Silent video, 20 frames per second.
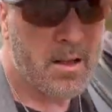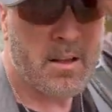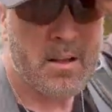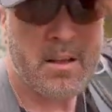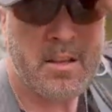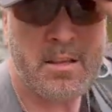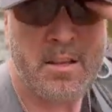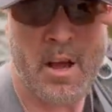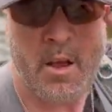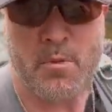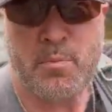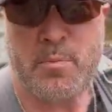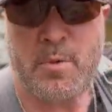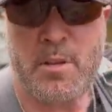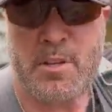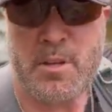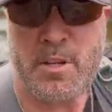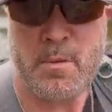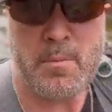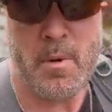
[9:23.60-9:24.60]
This helps me
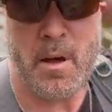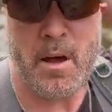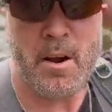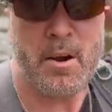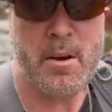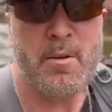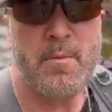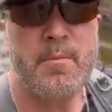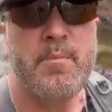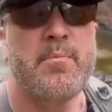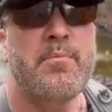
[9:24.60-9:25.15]
see better.